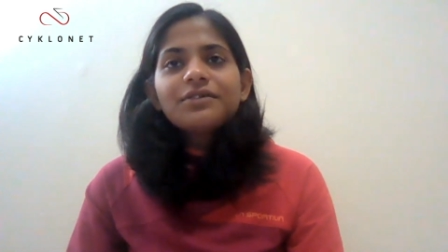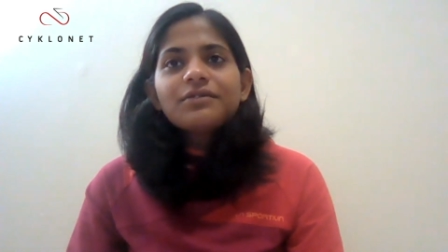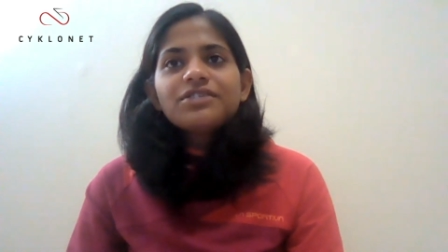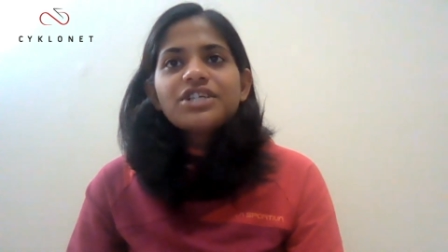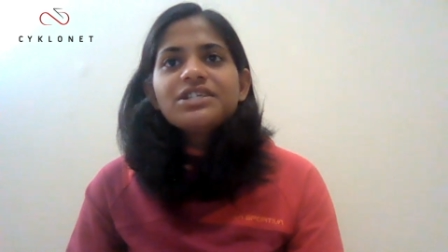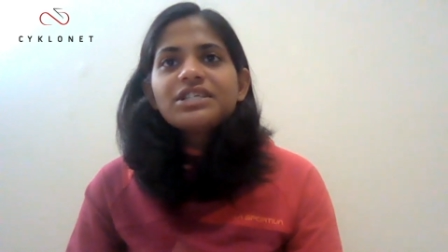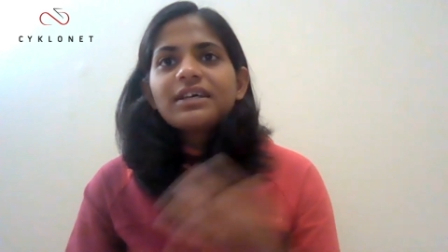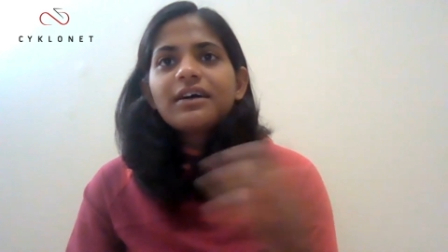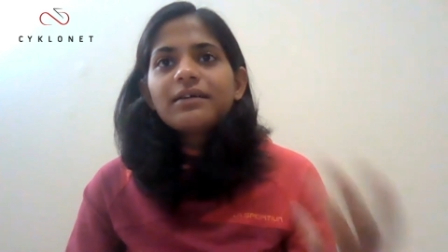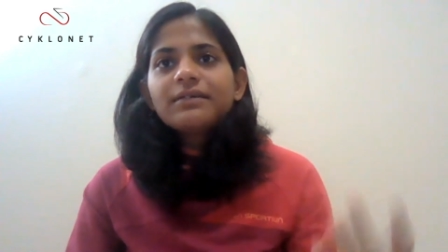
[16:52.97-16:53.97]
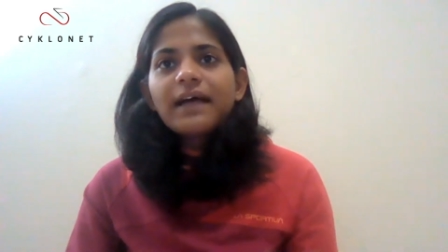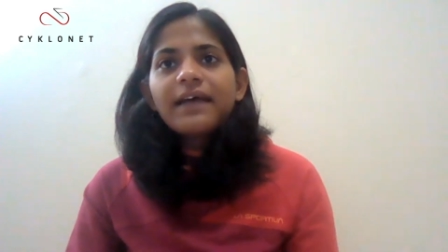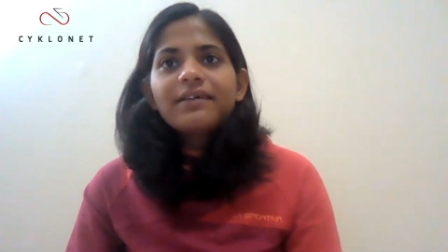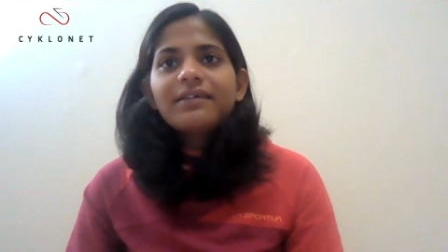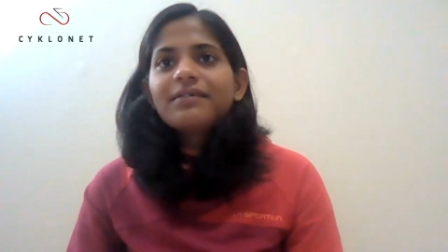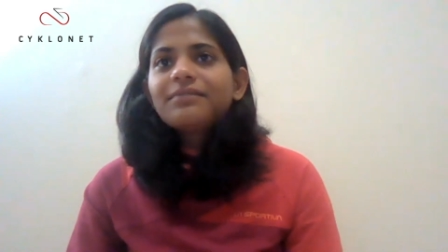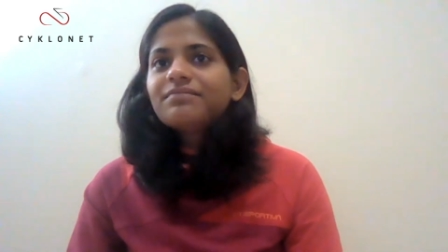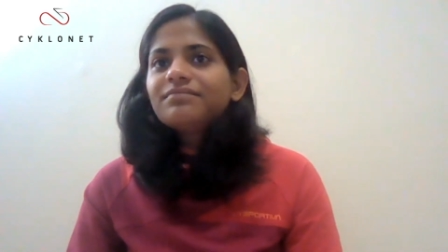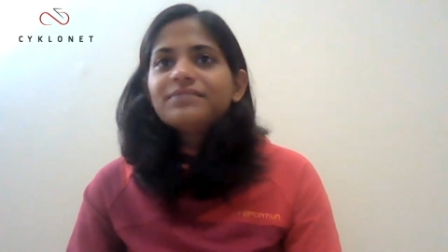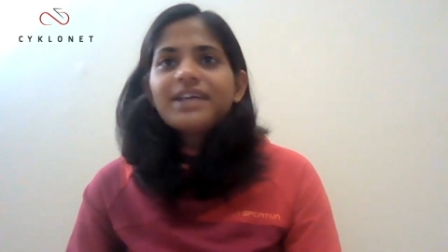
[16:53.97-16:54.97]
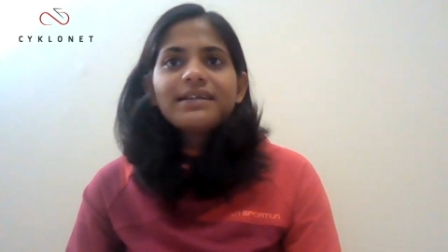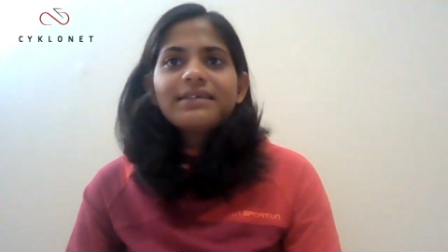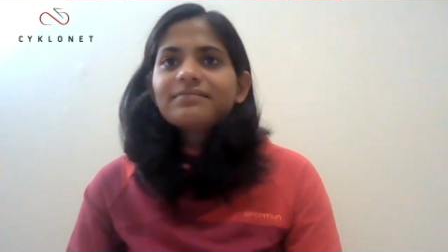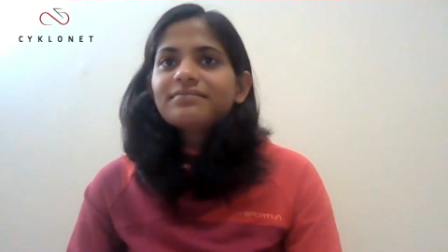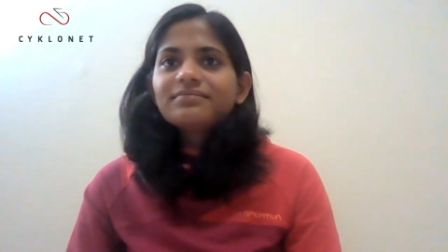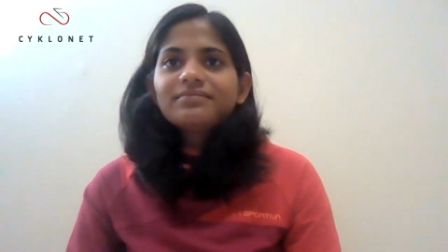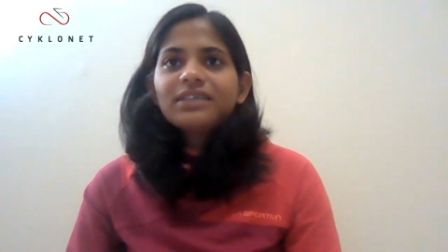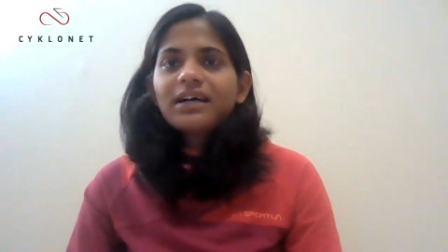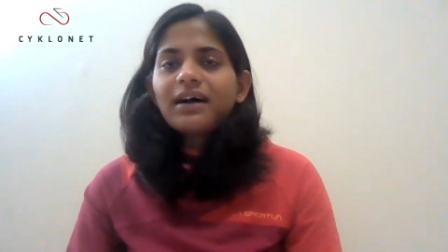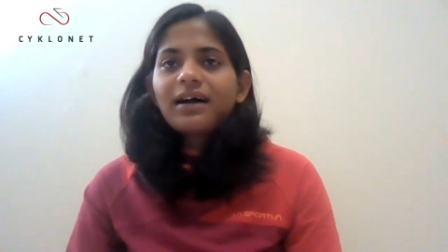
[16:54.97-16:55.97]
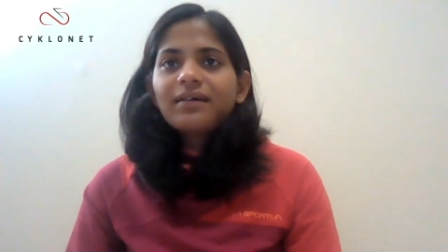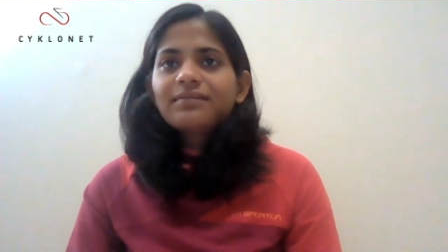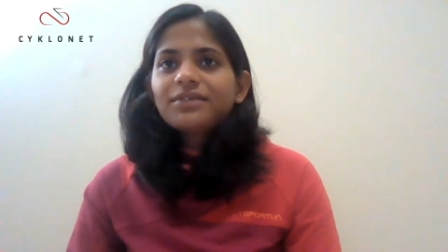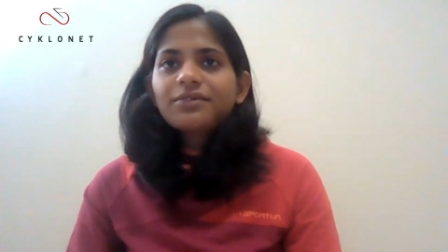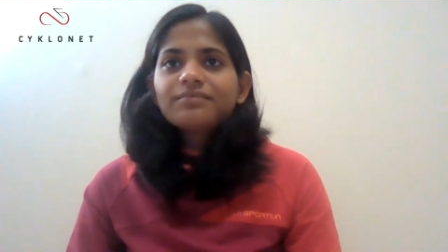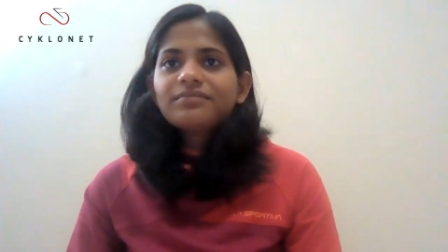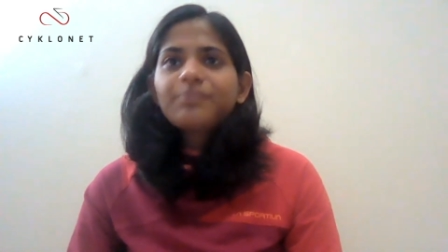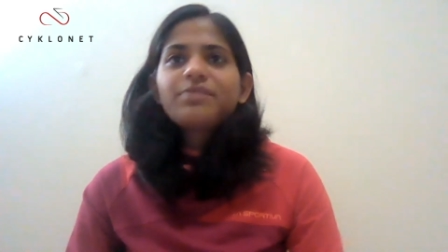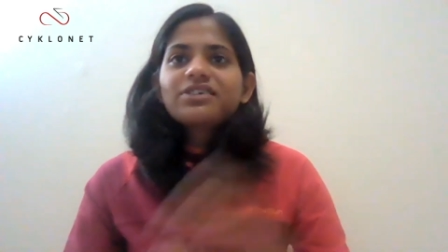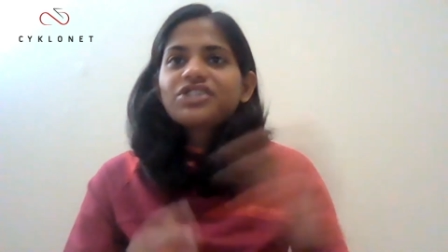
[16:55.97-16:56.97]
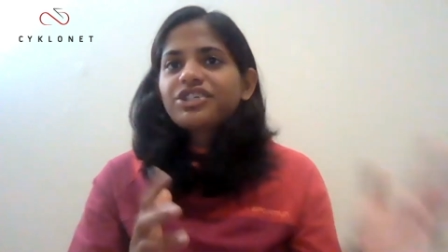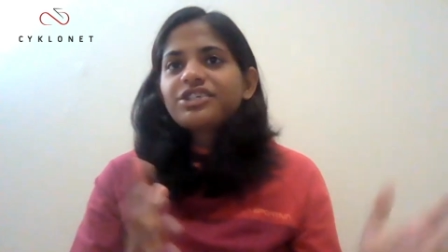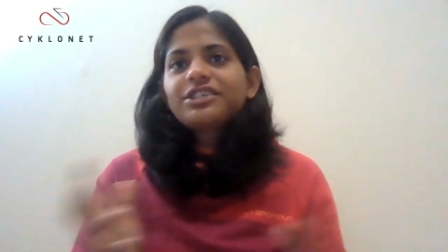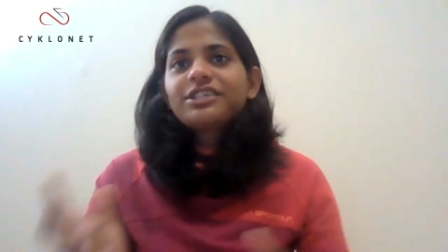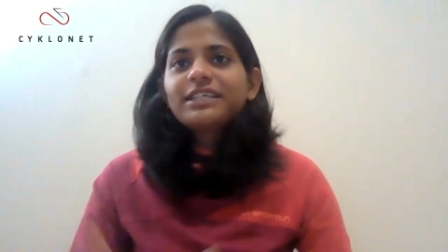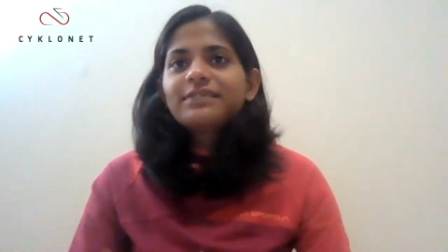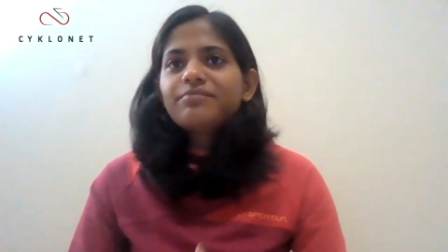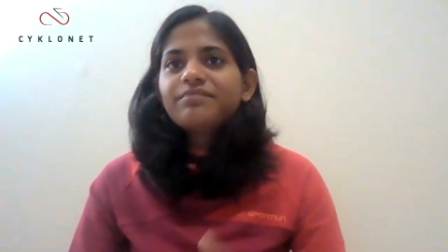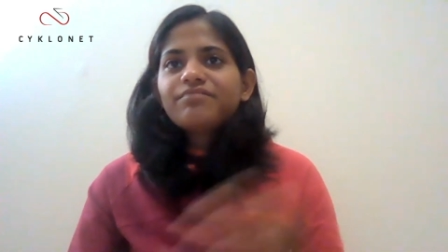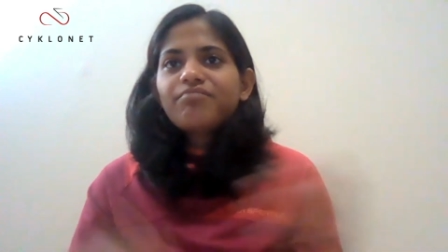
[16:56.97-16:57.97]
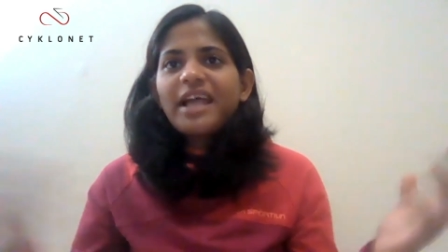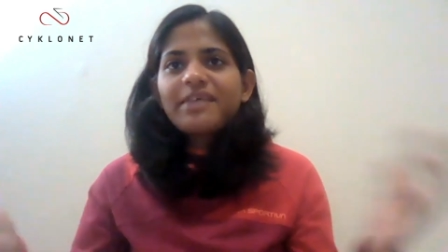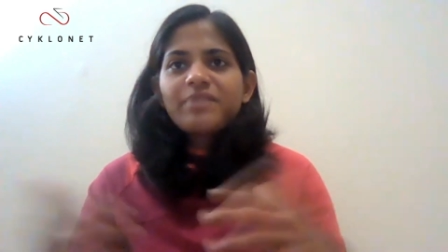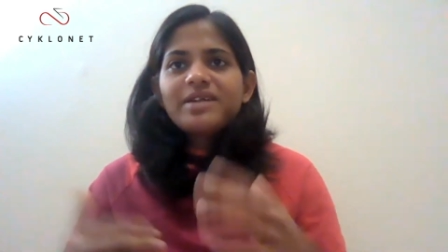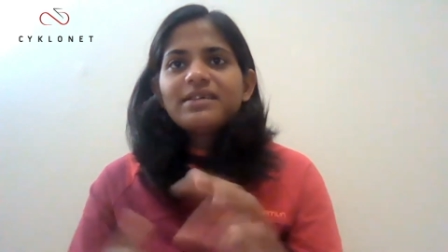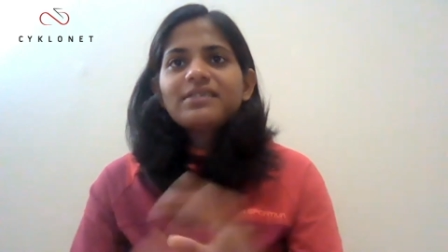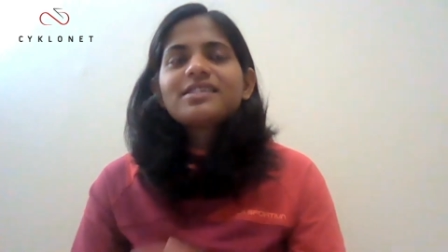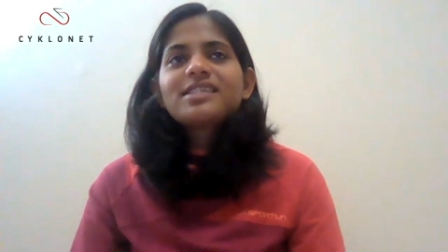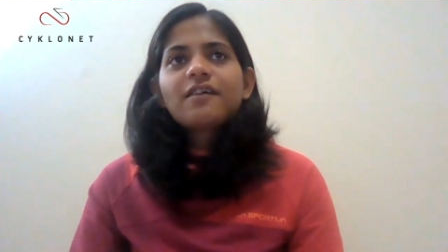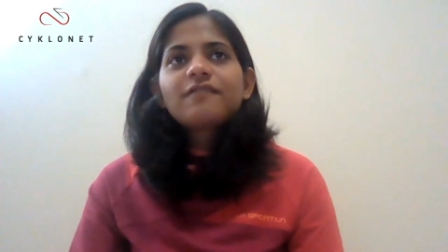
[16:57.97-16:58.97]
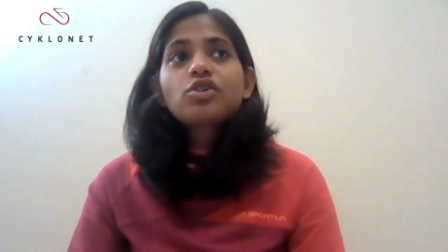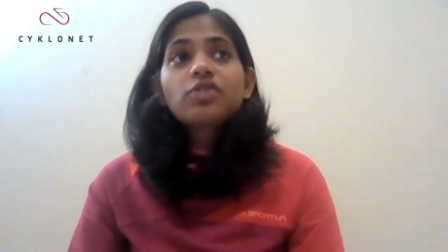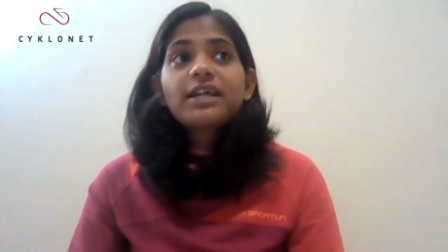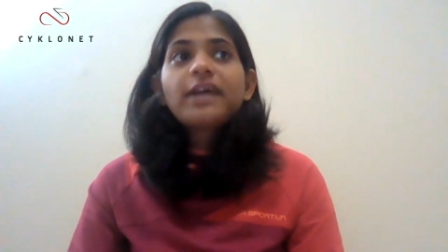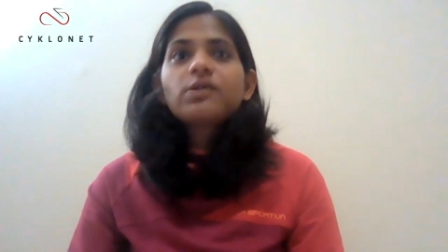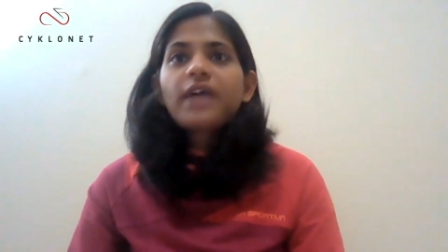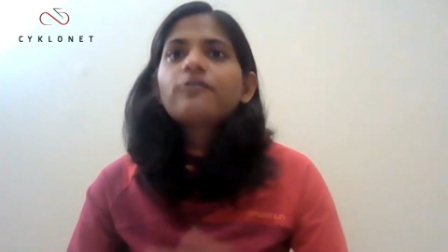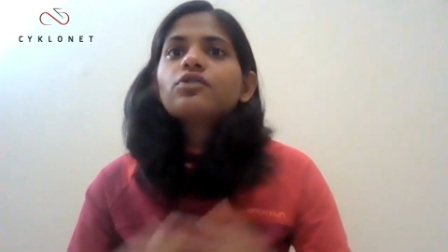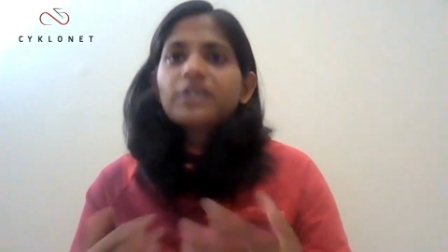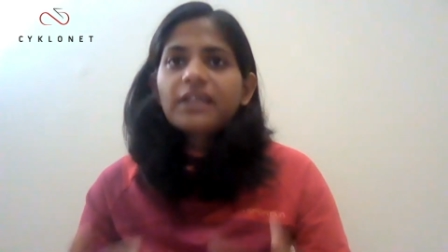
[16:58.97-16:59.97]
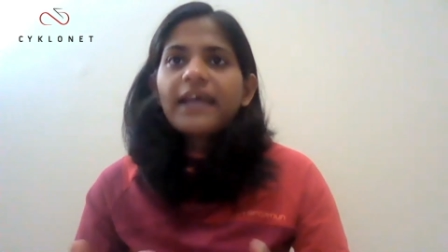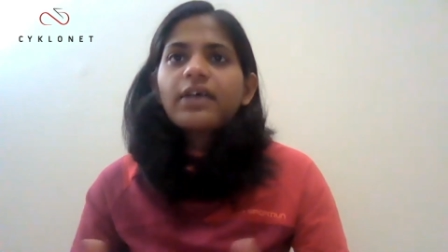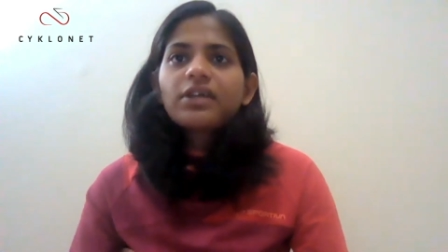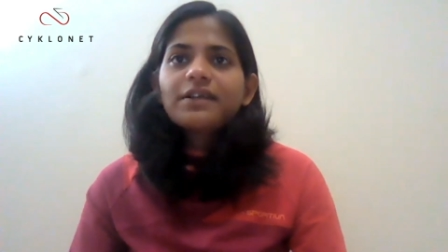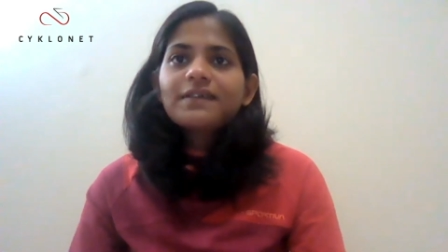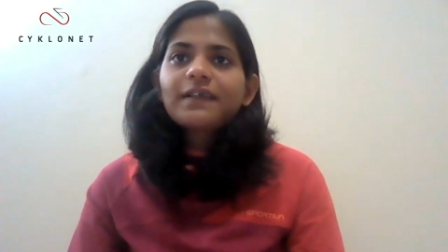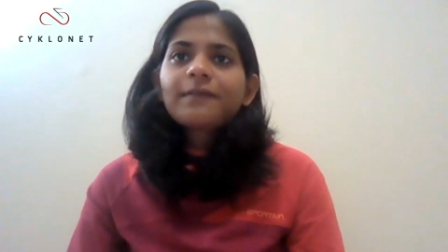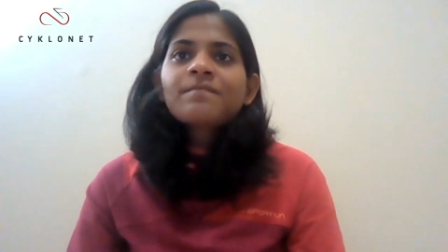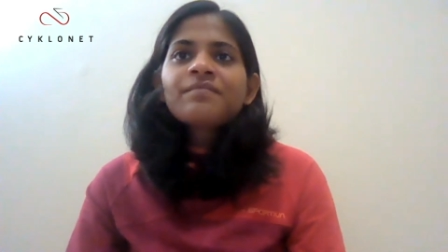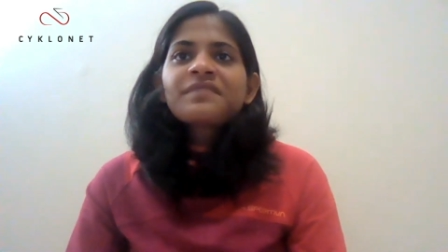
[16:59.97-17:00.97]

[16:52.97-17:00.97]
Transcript: changing a tire, getting the puncture and bike maintenance stuff, so that I don't have to rely on anything.